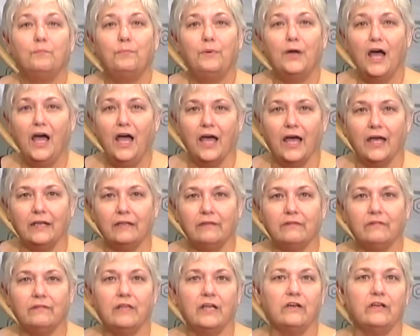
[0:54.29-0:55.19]
But
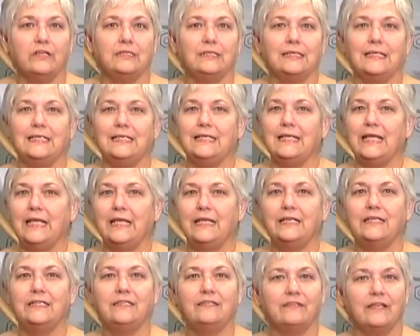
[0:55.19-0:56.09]
there is the
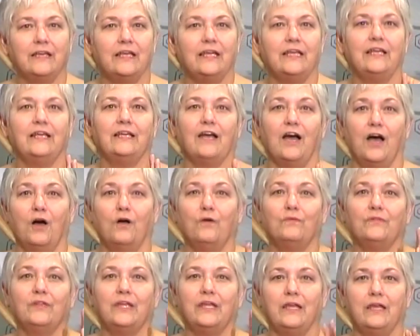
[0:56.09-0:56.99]
neatest thing
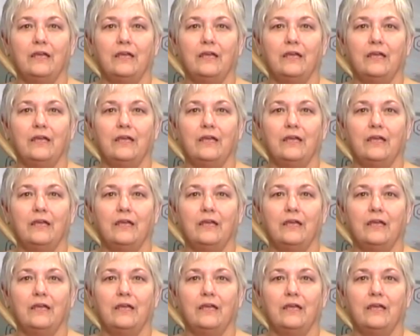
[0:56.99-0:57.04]
on the